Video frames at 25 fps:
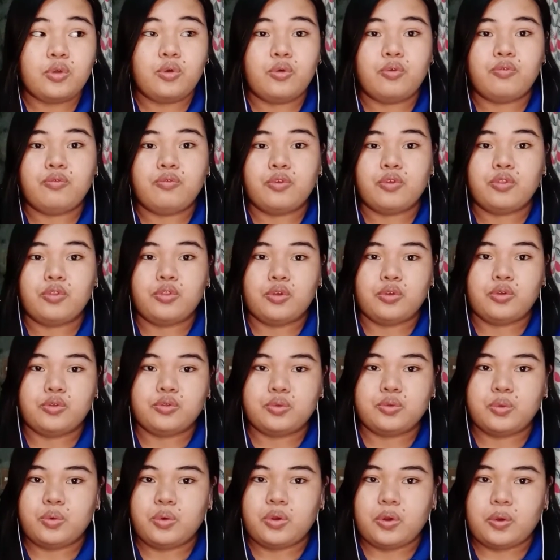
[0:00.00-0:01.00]
So for
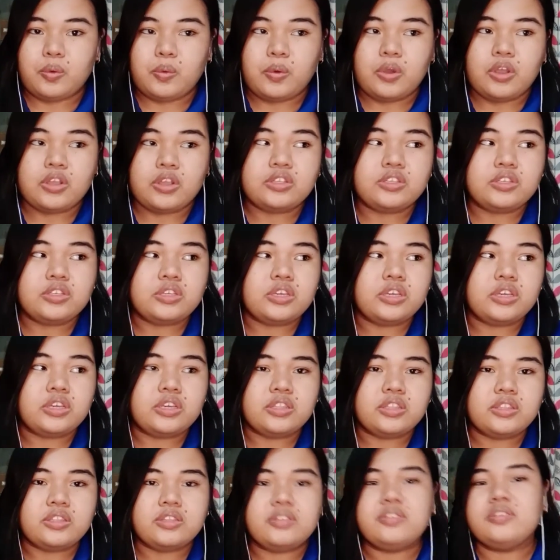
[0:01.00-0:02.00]
those who are
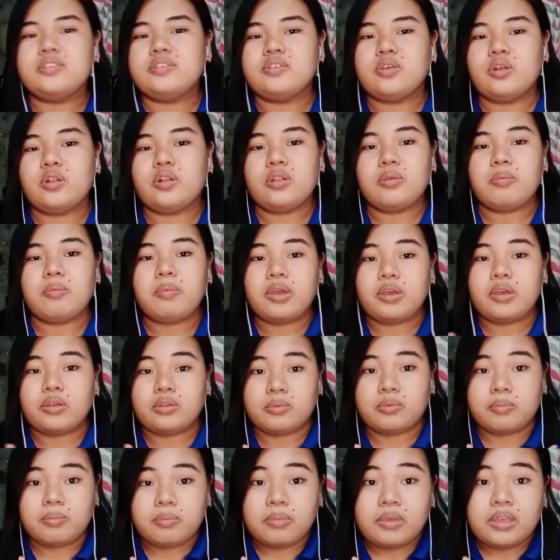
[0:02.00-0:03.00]
watching, this is all
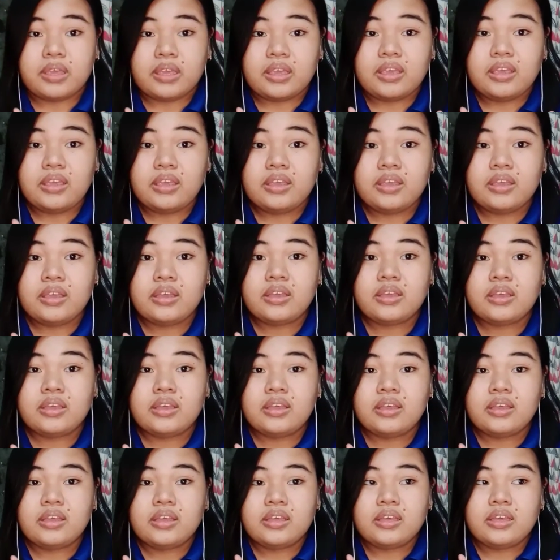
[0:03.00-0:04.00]
about me.
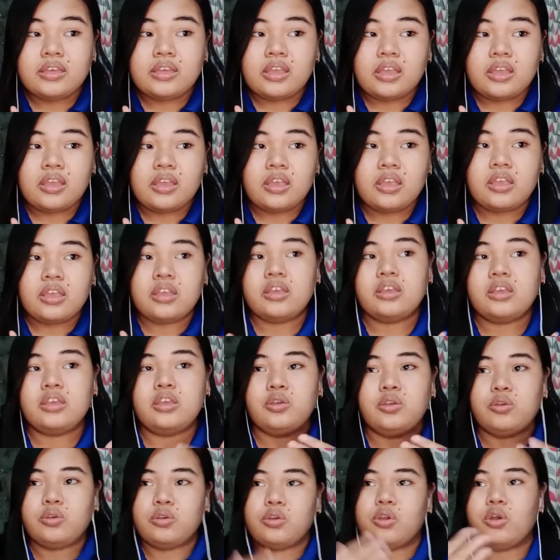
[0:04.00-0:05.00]

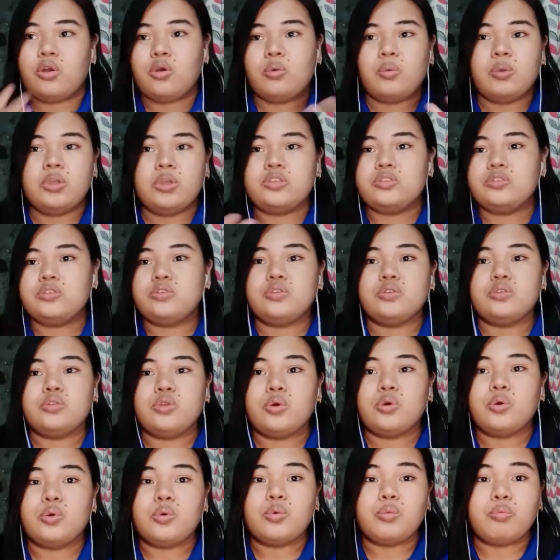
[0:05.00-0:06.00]
You're going to
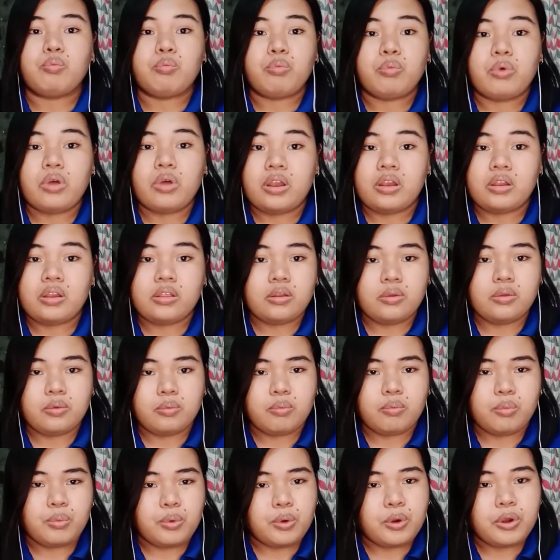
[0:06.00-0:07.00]
know a
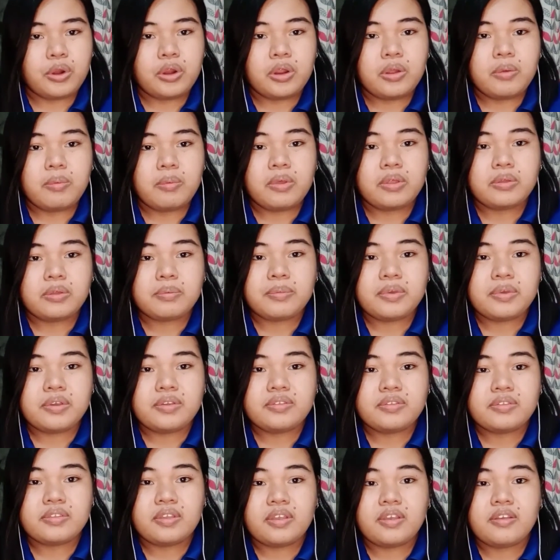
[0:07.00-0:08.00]
little more about
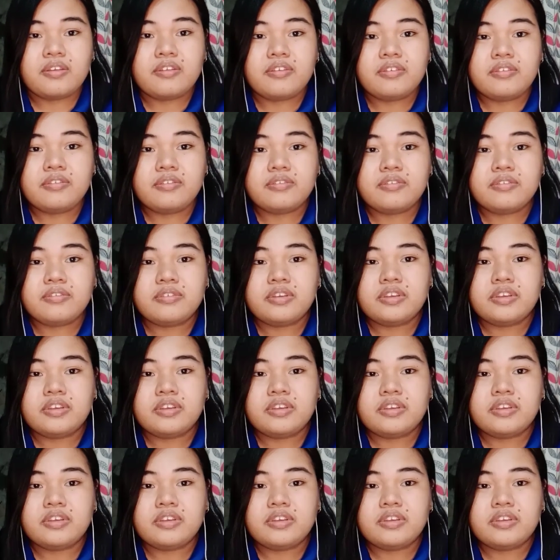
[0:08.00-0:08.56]
myself.